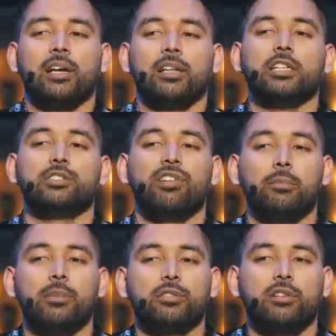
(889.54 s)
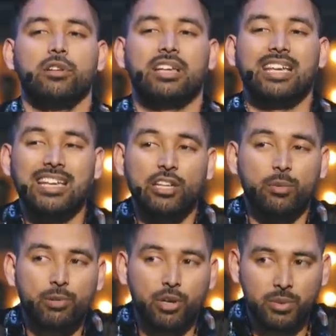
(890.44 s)
this family is going to kill your
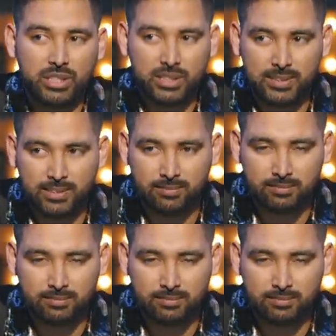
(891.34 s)
promise.